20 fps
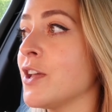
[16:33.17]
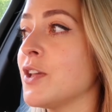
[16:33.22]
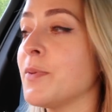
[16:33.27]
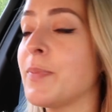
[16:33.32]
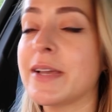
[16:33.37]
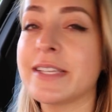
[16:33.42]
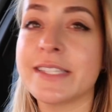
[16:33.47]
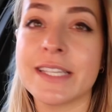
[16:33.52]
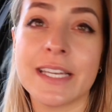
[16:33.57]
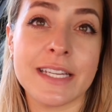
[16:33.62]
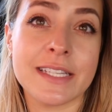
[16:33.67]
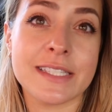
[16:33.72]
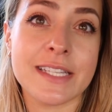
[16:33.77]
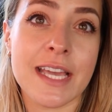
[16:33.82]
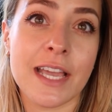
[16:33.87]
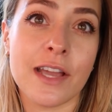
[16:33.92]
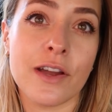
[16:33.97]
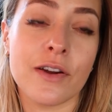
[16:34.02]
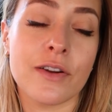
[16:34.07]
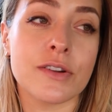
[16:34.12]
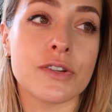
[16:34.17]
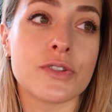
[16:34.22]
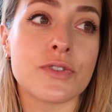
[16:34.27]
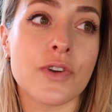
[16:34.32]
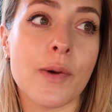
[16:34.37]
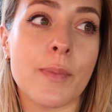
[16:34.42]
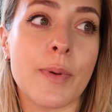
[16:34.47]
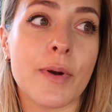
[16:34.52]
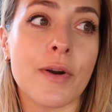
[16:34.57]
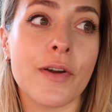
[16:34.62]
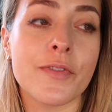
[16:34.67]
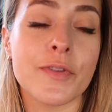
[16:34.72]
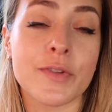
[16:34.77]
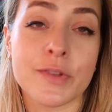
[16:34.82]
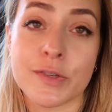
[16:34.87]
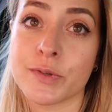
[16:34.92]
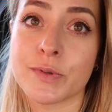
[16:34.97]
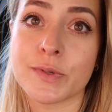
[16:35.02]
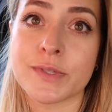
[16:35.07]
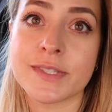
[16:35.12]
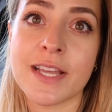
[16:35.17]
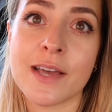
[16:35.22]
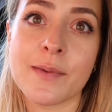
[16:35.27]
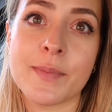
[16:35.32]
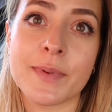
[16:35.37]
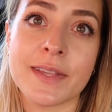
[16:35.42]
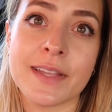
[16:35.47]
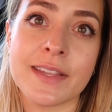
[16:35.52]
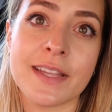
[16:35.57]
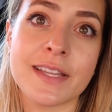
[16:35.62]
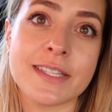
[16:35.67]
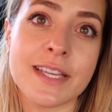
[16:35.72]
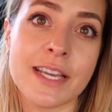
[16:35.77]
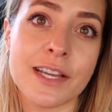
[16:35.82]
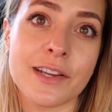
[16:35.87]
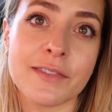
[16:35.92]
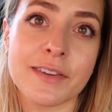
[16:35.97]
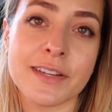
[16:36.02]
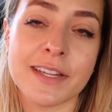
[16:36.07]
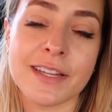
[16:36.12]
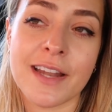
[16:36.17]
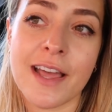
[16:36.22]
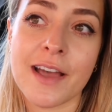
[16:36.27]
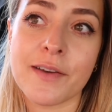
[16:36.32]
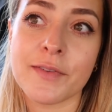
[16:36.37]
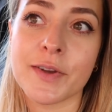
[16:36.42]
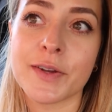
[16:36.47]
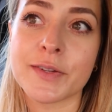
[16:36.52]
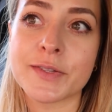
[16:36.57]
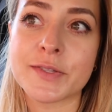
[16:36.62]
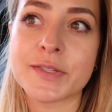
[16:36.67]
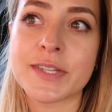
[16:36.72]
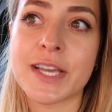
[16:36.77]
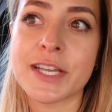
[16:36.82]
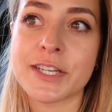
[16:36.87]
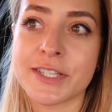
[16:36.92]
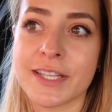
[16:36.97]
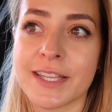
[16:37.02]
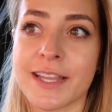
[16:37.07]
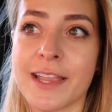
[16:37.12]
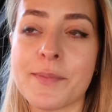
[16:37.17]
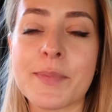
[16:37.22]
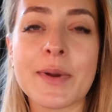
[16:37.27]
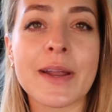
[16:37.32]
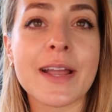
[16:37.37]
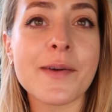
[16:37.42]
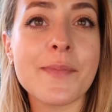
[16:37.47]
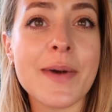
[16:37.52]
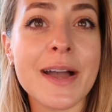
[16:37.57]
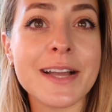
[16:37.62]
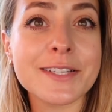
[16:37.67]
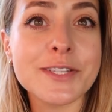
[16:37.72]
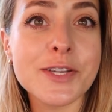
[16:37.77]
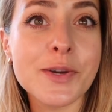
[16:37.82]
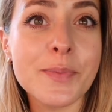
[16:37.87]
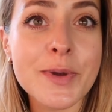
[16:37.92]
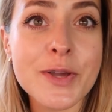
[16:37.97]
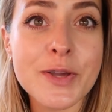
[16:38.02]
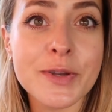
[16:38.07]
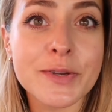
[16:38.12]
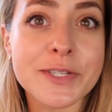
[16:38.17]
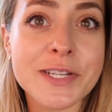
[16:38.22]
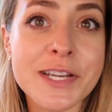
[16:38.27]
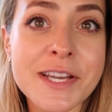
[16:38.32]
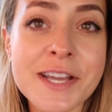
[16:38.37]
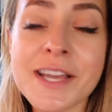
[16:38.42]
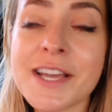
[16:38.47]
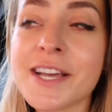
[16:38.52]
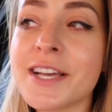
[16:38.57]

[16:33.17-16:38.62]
You basically take her and drop her off on the doorstep, and then they take her in and have a consultation and they bring her back to your boot.